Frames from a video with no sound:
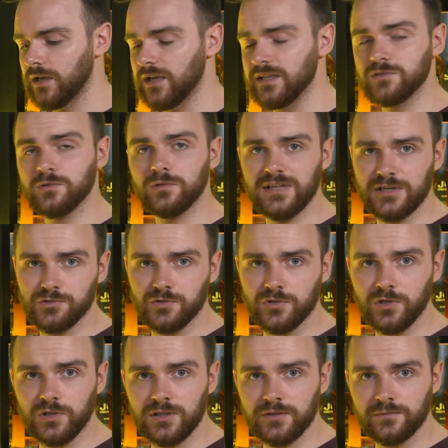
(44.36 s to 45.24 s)
It's all natural
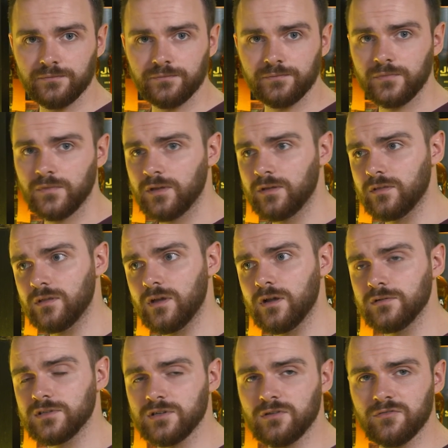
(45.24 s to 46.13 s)
colour.
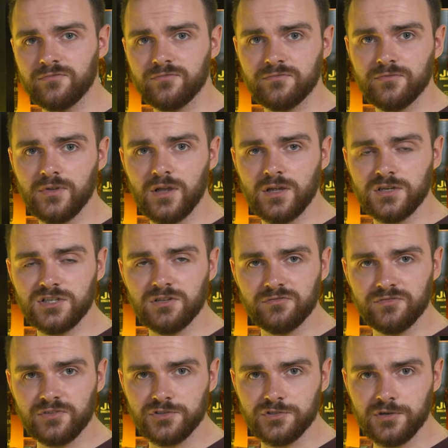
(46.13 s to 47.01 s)
There is no
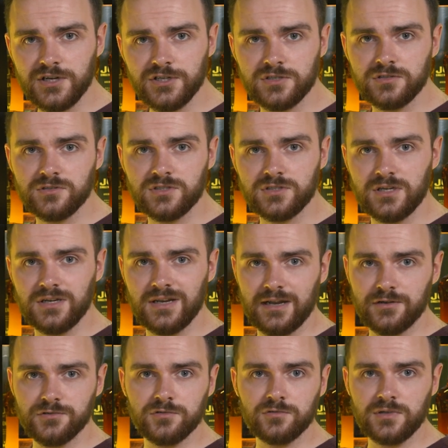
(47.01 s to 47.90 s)
chill filtration, just a
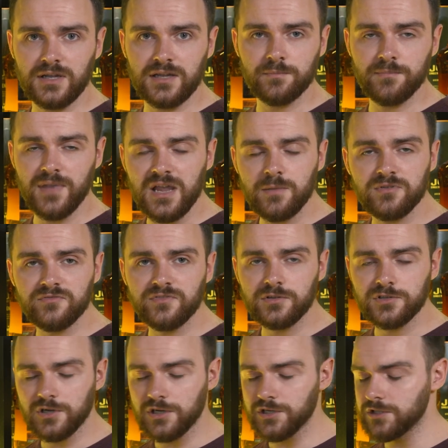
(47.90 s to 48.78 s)
natural kind of paper
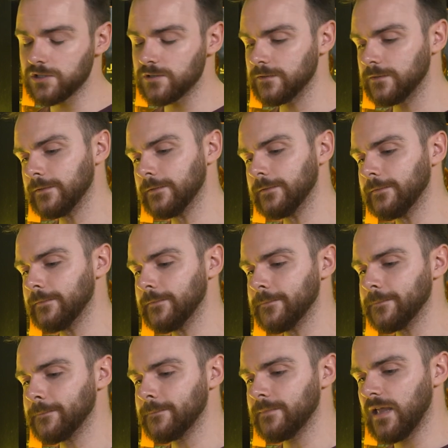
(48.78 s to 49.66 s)
filtration.
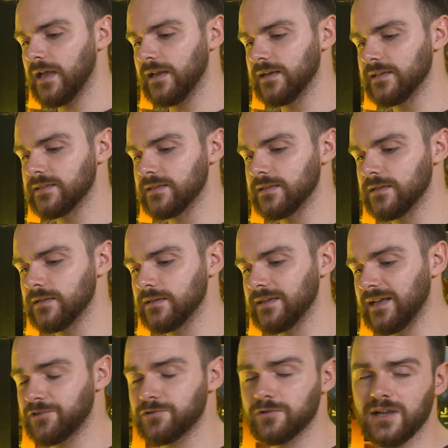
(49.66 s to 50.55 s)
And it's a
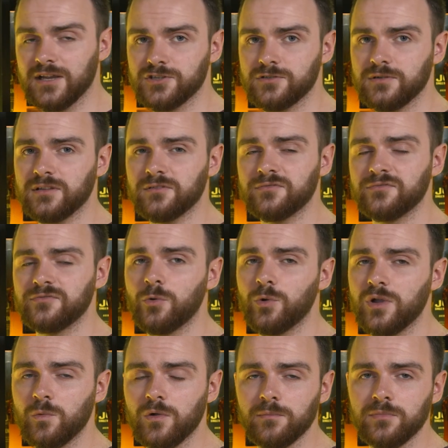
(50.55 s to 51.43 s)
natural cash strength of
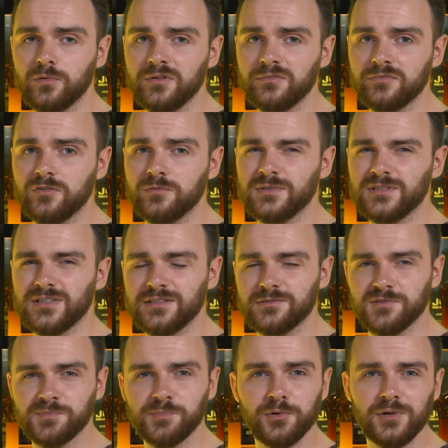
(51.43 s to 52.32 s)
41.4%, so
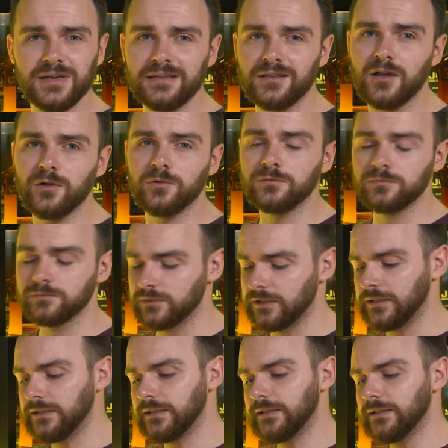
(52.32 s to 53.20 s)
it's pretty low.
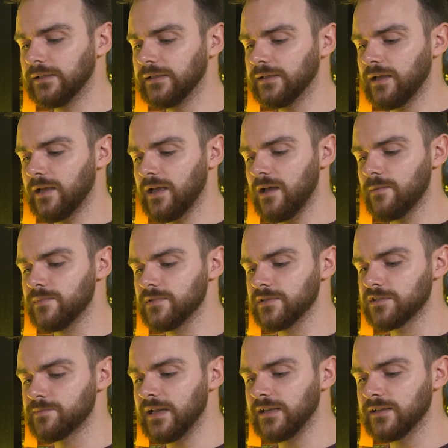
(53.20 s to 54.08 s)
I've
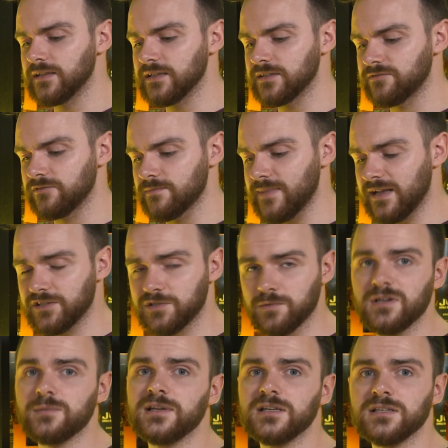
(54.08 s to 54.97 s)
been smelling this for about
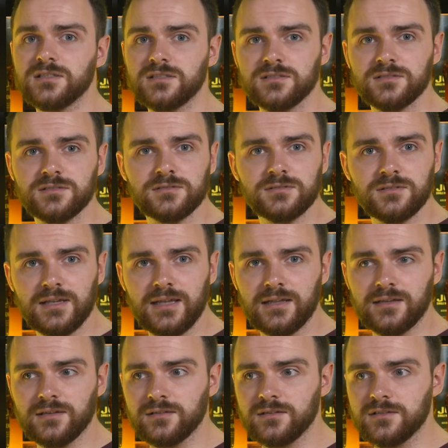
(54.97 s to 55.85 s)
20 minutes,
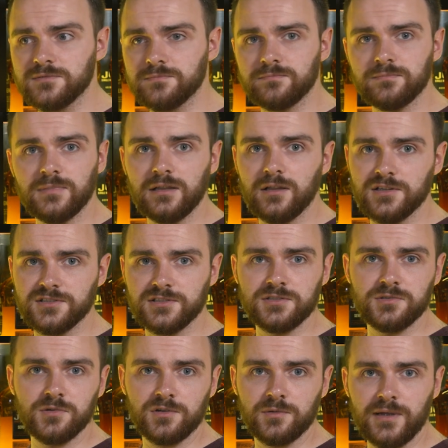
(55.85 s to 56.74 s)
and there's a lot
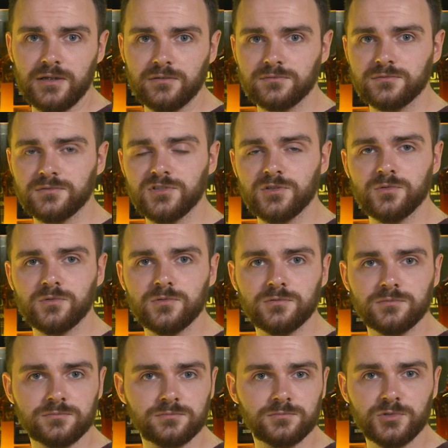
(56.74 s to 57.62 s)
to talk about,
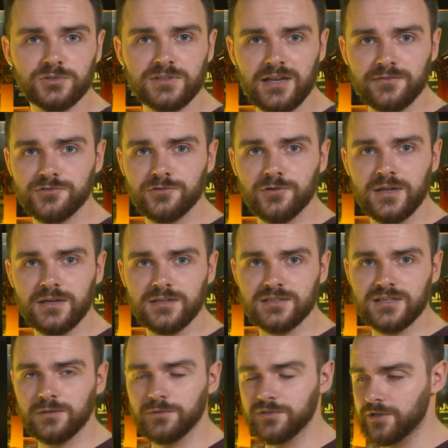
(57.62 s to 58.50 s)
so we'll dive straight in and
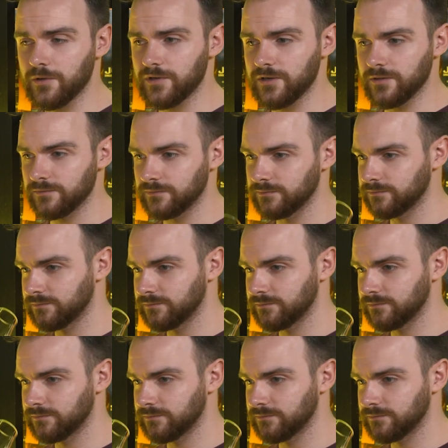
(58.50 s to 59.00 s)
tell you what's going on.